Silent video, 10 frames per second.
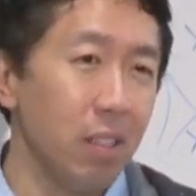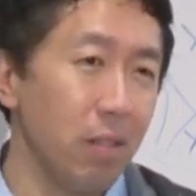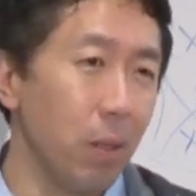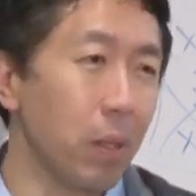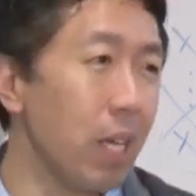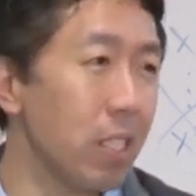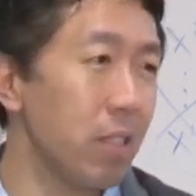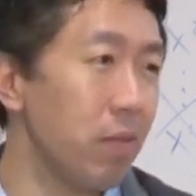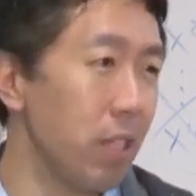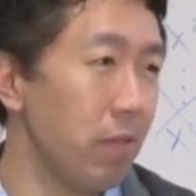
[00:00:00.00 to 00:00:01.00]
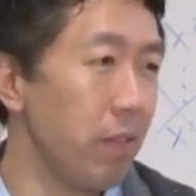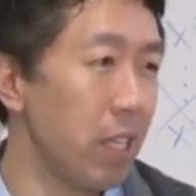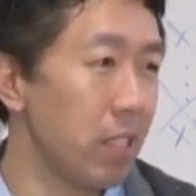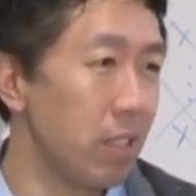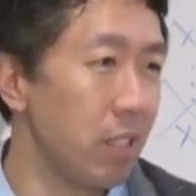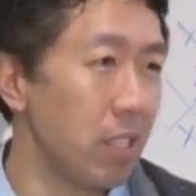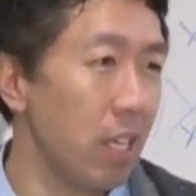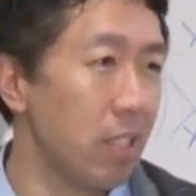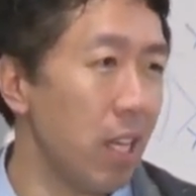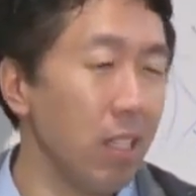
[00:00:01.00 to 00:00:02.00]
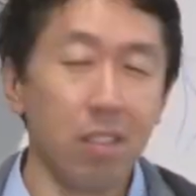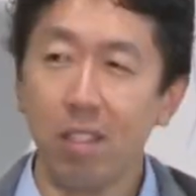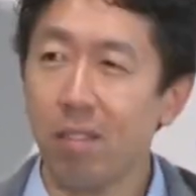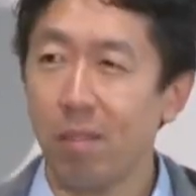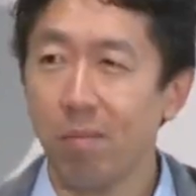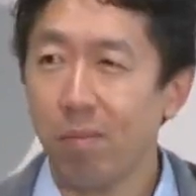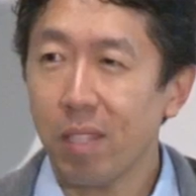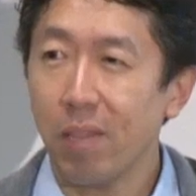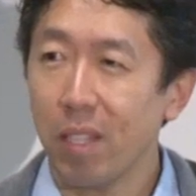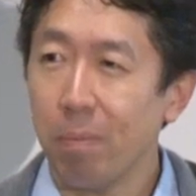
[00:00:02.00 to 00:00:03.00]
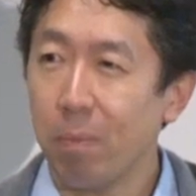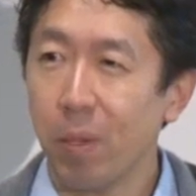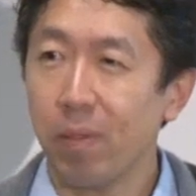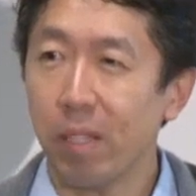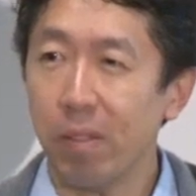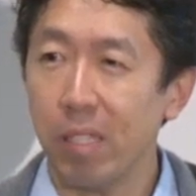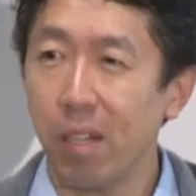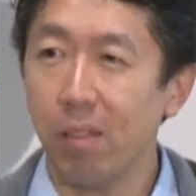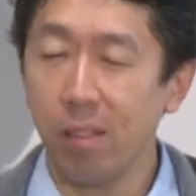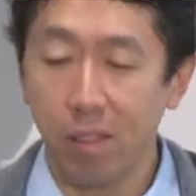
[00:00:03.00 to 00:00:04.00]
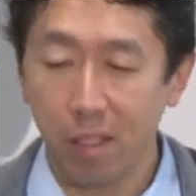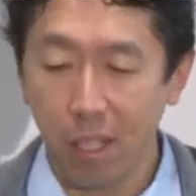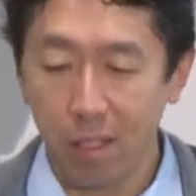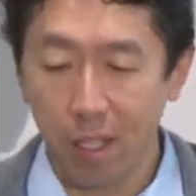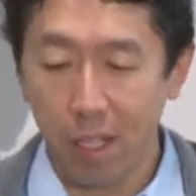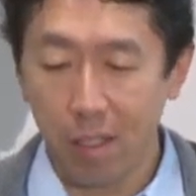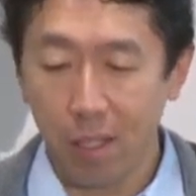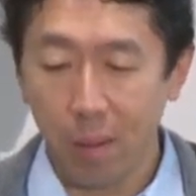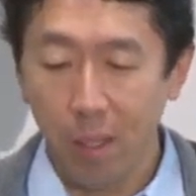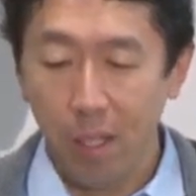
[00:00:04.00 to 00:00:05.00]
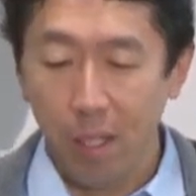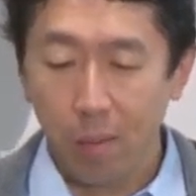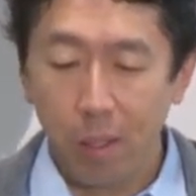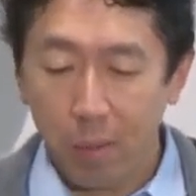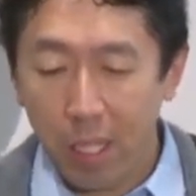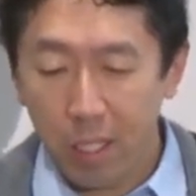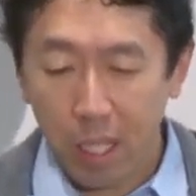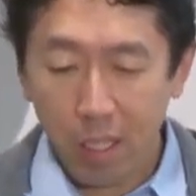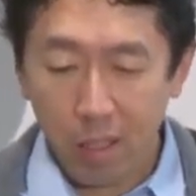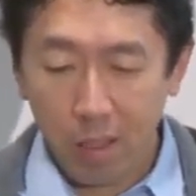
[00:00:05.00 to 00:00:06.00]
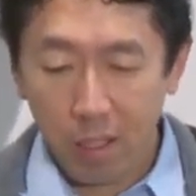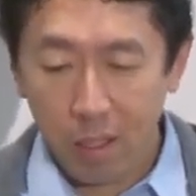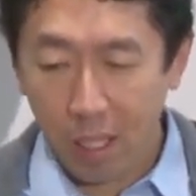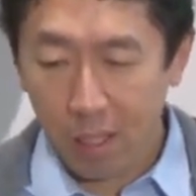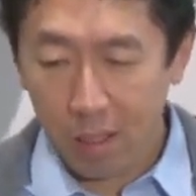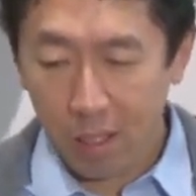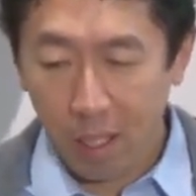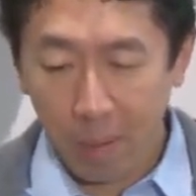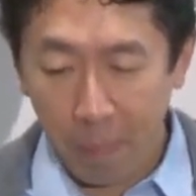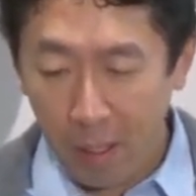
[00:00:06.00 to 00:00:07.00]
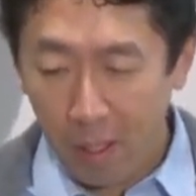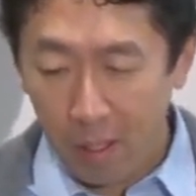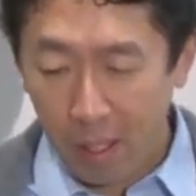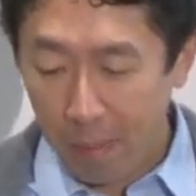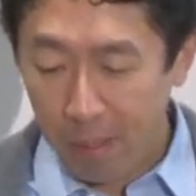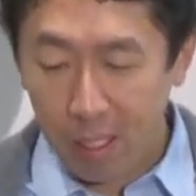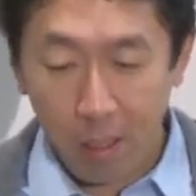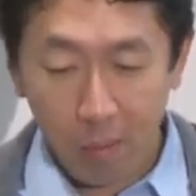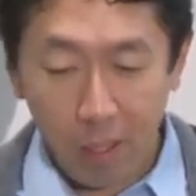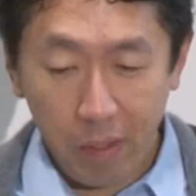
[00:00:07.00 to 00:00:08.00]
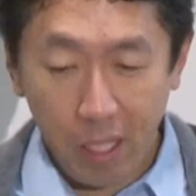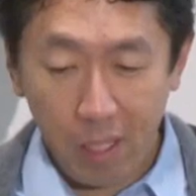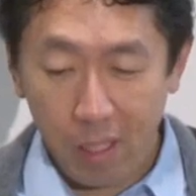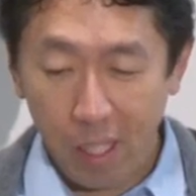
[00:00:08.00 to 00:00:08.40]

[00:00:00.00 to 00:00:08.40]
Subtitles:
location for the face in the test set and just give it a perfect result in the test set. So when I shade in these things, that means I'm giving it